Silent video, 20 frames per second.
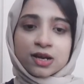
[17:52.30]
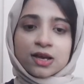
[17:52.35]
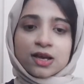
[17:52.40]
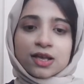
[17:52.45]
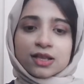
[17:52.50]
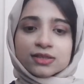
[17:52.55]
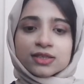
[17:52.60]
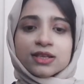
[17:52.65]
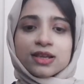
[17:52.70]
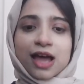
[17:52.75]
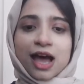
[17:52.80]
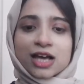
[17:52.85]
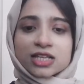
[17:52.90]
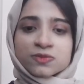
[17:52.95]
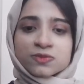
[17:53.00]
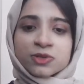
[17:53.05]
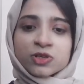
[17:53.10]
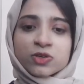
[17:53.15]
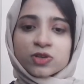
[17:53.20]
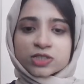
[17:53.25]
They'll
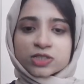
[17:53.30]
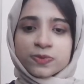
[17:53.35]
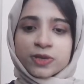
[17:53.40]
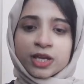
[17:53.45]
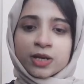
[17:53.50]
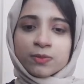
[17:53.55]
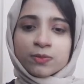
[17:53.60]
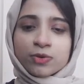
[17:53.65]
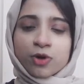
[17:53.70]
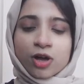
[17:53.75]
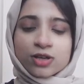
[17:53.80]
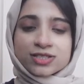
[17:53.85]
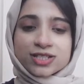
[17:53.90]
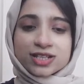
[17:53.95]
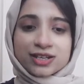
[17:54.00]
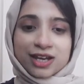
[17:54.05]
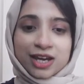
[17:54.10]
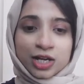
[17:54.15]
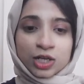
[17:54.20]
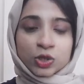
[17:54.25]
ask me to explain mm-hmm.
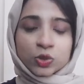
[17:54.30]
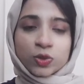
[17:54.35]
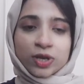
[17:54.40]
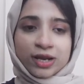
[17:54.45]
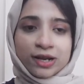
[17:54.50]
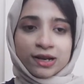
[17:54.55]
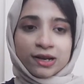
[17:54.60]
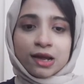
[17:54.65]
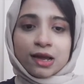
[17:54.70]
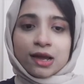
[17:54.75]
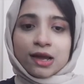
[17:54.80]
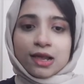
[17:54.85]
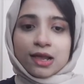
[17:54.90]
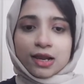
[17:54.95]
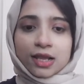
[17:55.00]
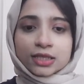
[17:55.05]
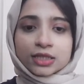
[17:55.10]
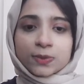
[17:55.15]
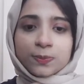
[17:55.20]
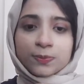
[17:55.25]
project end to end,
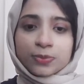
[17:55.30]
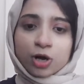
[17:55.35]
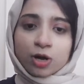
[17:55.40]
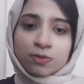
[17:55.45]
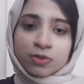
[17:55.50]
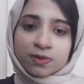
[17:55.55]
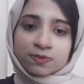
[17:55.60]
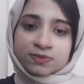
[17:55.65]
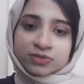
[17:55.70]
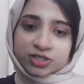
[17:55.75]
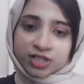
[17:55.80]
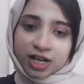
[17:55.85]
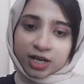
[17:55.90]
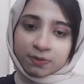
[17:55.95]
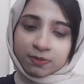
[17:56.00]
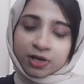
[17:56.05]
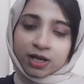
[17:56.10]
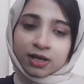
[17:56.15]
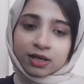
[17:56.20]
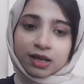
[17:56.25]
like the problem
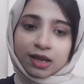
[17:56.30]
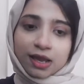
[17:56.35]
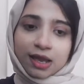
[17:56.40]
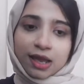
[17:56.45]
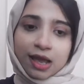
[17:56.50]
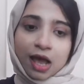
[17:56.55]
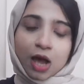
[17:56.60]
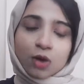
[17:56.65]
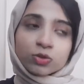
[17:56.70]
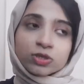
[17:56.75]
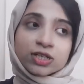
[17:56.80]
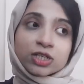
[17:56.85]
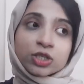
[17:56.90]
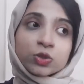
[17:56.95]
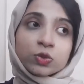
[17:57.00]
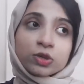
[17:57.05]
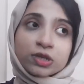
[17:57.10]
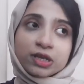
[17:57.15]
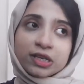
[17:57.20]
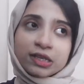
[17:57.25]
statement. How did
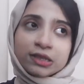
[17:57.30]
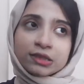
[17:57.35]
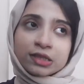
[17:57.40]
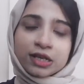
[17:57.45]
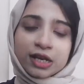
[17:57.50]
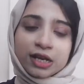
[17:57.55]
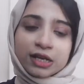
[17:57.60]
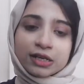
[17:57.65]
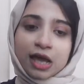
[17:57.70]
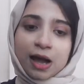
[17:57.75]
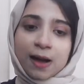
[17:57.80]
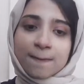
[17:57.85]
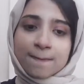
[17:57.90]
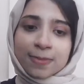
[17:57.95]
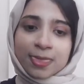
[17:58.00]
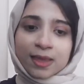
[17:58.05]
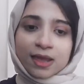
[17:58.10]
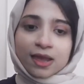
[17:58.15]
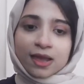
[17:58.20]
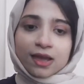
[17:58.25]
you clean the data?
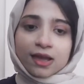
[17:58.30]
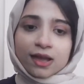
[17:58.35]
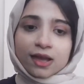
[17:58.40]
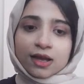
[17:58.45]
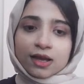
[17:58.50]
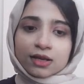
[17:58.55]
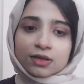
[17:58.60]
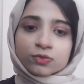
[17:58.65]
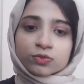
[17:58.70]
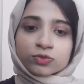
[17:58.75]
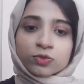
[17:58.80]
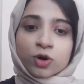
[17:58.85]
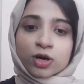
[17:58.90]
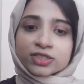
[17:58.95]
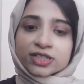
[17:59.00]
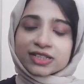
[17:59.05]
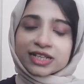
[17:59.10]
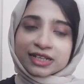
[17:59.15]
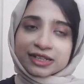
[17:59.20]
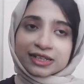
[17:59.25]
what
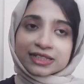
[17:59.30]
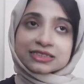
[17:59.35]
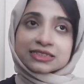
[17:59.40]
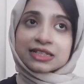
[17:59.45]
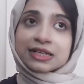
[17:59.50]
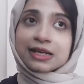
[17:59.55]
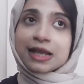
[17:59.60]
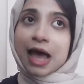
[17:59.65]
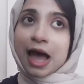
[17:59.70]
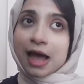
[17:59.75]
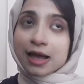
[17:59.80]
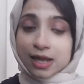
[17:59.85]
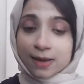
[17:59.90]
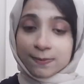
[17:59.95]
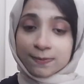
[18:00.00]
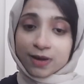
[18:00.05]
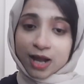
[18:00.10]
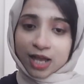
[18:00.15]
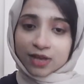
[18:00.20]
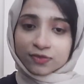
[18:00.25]
the techniques did I
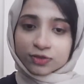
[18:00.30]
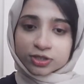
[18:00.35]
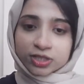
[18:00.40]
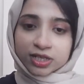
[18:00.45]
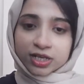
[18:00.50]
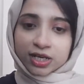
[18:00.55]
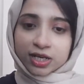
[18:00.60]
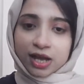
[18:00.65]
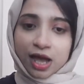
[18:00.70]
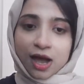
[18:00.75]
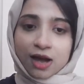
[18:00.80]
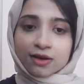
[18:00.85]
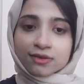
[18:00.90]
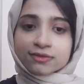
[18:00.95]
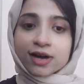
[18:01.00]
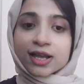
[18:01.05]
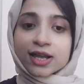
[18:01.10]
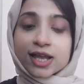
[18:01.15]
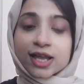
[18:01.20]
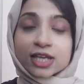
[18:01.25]
apply for the data,
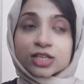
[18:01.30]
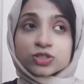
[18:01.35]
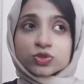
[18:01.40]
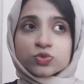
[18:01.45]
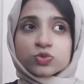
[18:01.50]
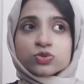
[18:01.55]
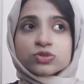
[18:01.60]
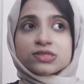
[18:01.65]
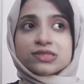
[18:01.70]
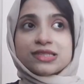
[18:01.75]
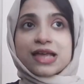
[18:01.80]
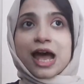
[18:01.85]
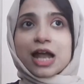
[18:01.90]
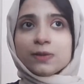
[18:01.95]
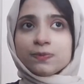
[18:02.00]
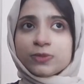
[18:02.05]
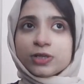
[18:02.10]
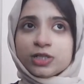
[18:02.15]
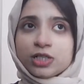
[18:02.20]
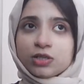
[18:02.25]
why I choose
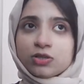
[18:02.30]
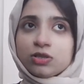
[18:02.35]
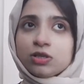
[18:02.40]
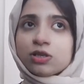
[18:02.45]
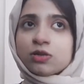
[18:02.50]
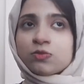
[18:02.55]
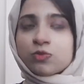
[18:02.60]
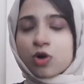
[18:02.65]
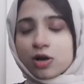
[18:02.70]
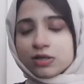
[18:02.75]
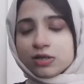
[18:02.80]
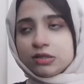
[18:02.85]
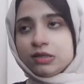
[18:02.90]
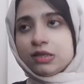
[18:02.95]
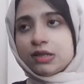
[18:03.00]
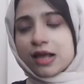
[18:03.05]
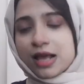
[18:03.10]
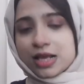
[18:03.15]
that particular model mm-hmm.